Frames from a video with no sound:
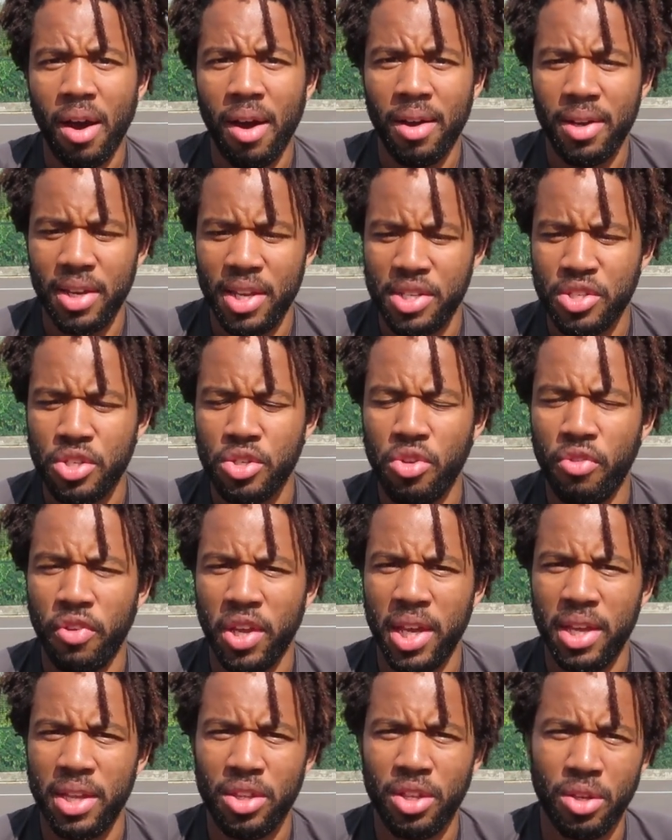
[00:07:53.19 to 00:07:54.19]
unless you've
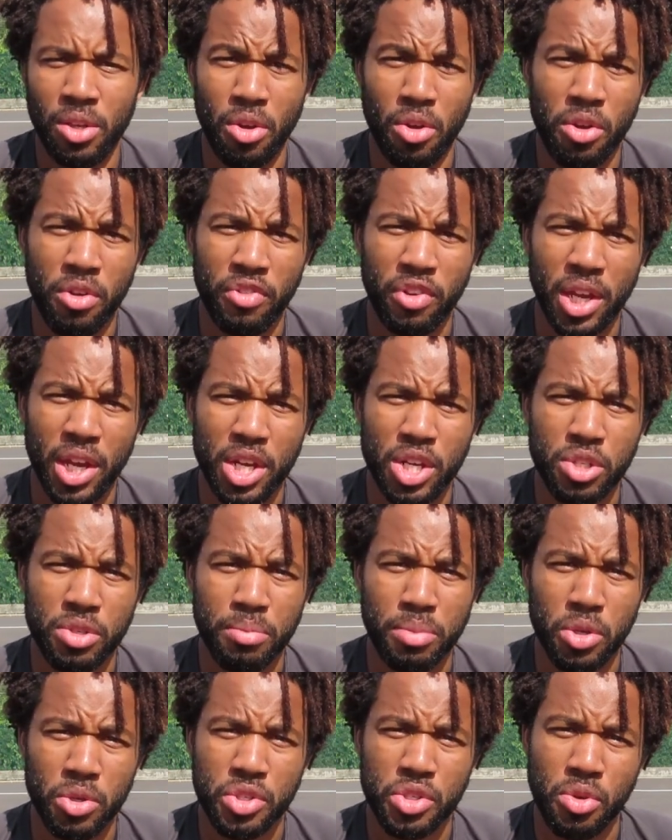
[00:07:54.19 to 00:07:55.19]
hit the notification bell.